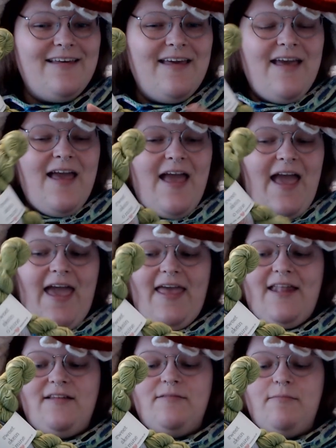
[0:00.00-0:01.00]
and
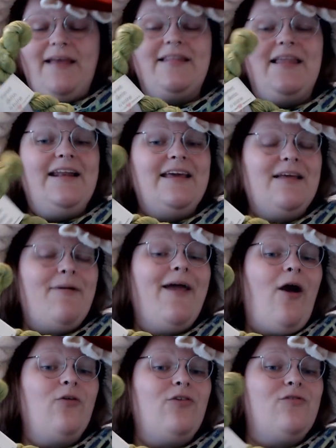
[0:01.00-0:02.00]
my lighting in my house is
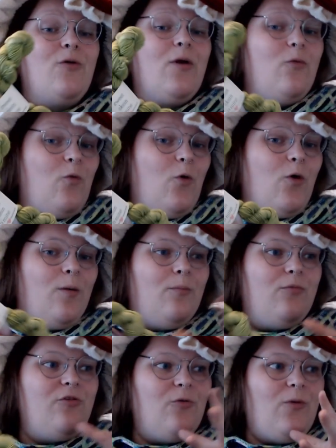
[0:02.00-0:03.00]
very warm. So
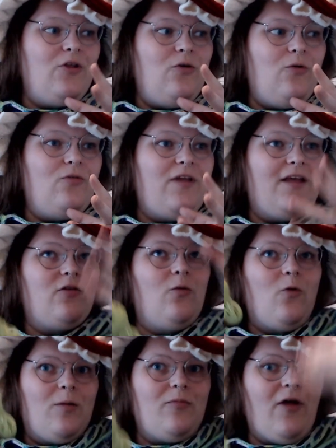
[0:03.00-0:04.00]
when you take the warm
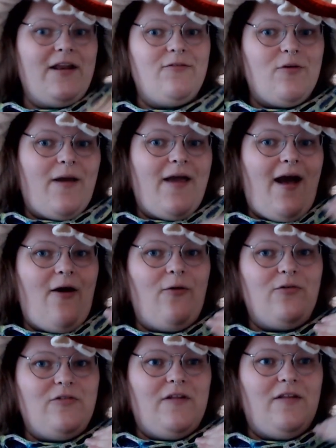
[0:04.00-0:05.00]
lighting from my house and then
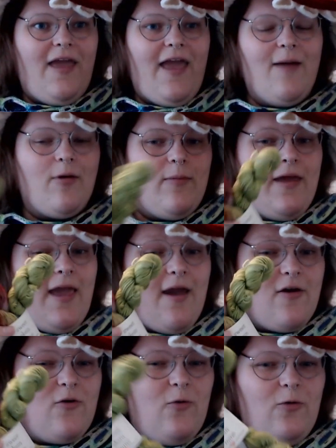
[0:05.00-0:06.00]
the camera making it
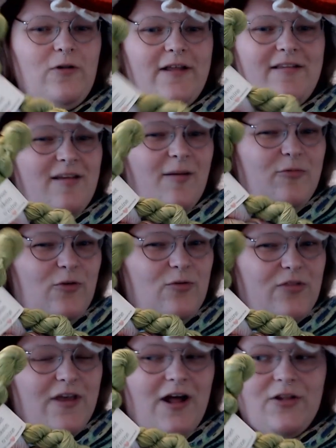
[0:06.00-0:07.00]
cool, it subdues the
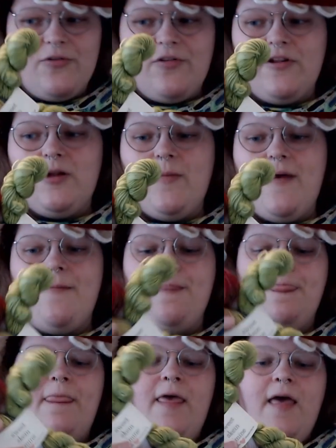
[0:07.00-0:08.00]
colors a little bit.
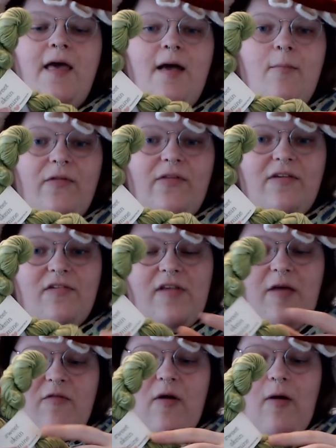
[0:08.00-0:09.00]
But this is a
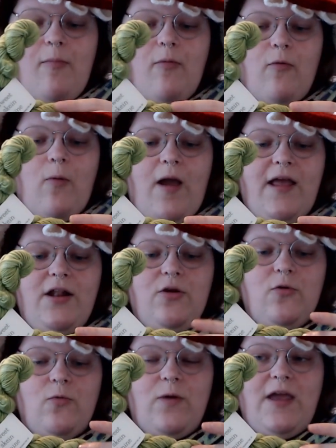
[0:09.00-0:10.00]
very bright
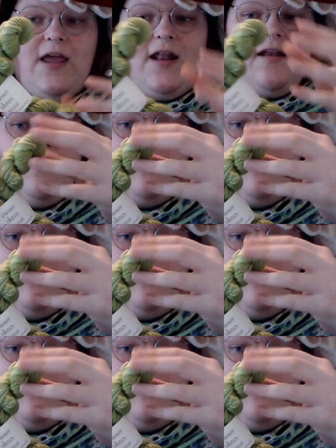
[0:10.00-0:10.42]
green that